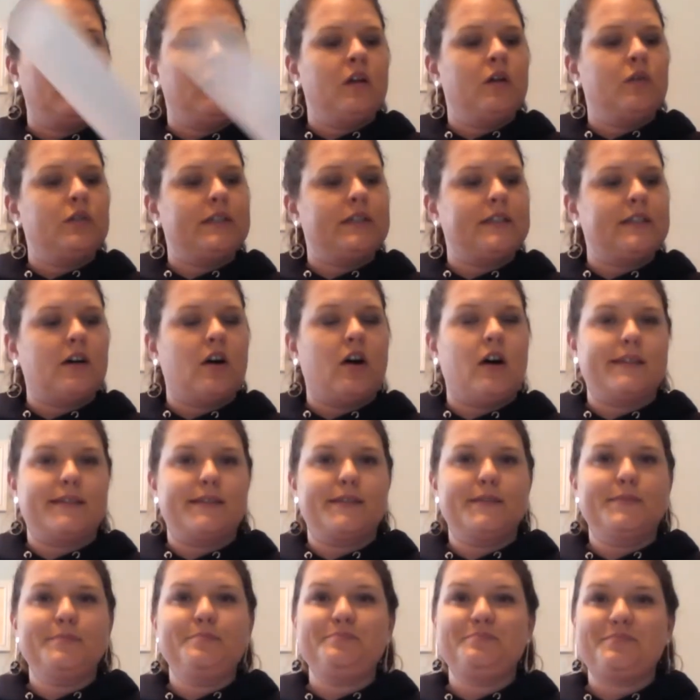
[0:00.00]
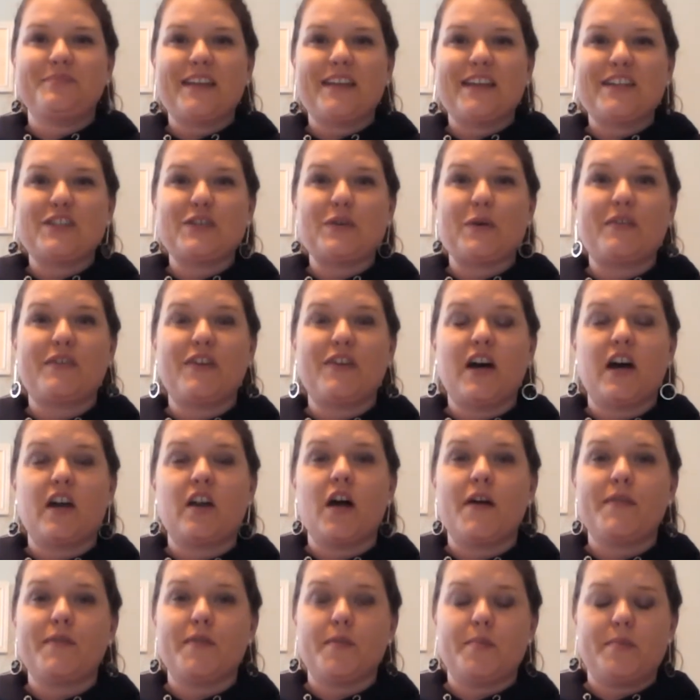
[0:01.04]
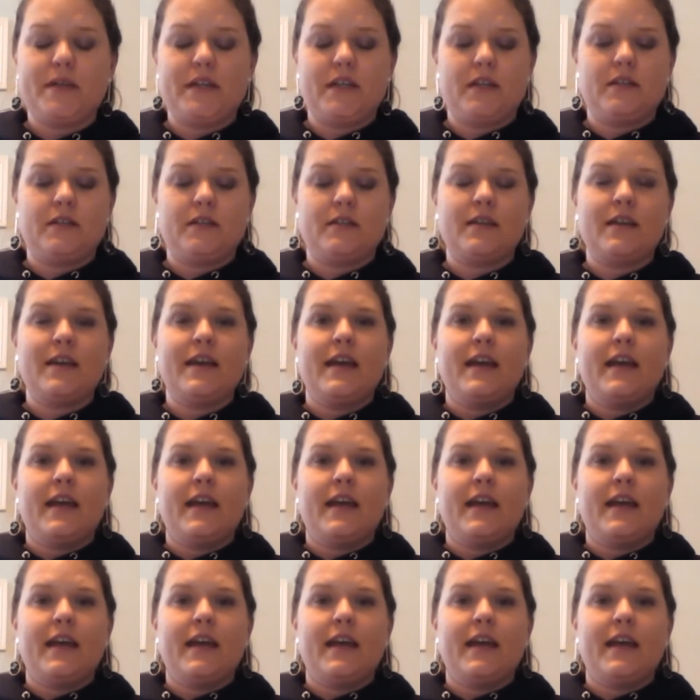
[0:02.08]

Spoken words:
which is awesome. So I've cut off a piece